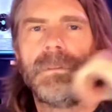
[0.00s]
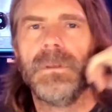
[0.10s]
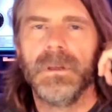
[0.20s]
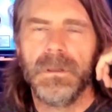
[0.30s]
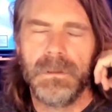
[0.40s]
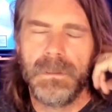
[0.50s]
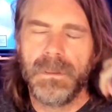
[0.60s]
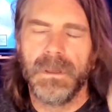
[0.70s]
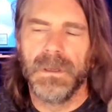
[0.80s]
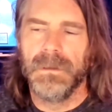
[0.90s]

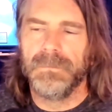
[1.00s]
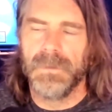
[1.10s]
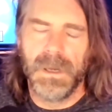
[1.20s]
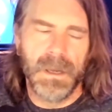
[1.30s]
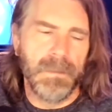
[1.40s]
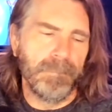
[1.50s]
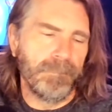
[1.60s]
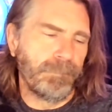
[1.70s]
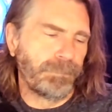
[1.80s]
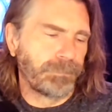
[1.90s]
the
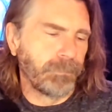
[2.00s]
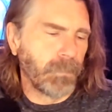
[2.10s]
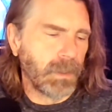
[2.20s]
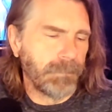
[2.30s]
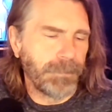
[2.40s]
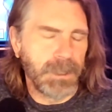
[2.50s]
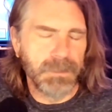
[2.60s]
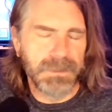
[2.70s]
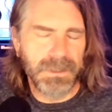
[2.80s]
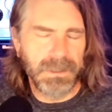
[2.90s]

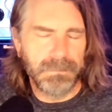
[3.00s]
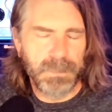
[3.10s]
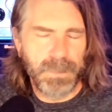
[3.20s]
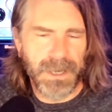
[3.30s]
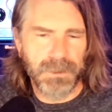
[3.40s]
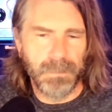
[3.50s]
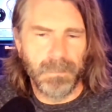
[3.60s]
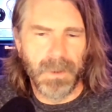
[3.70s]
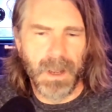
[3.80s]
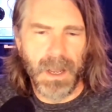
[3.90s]
frequency
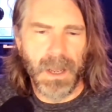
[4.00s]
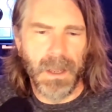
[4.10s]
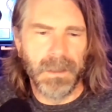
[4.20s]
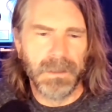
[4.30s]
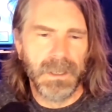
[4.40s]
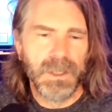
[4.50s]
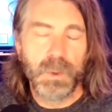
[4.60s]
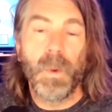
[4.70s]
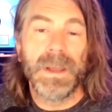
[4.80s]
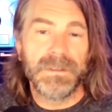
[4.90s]
spectrum
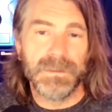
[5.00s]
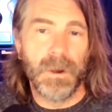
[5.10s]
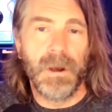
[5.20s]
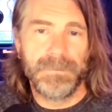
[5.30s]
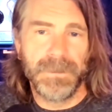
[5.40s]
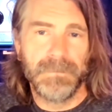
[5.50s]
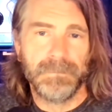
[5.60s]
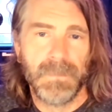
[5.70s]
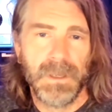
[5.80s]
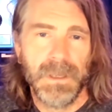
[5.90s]
twice as often.
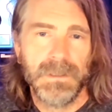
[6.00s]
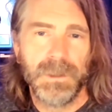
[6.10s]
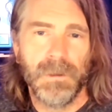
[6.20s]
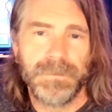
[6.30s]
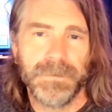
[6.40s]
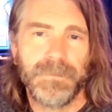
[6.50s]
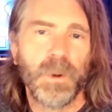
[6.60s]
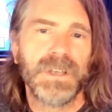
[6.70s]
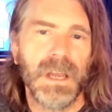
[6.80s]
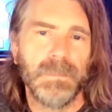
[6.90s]
So if you're
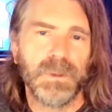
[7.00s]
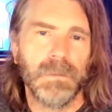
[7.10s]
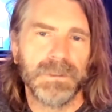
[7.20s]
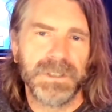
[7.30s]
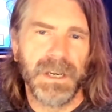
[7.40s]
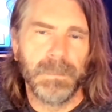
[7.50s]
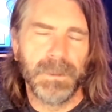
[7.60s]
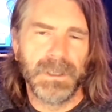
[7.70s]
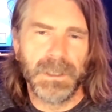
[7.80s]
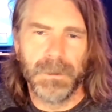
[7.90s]
4 times
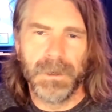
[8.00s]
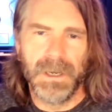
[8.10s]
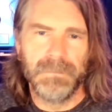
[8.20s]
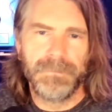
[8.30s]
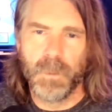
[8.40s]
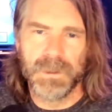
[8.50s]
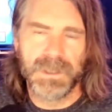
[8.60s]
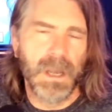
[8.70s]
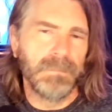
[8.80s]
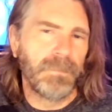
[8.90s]
oversampling, you're at 4
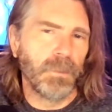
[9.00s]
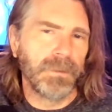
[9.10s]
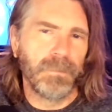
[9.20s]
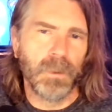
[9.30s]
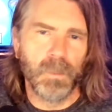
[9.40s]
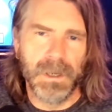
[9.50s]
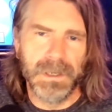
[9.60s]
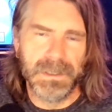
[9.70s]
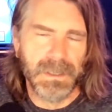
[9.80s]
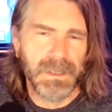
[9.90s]
times 44.1.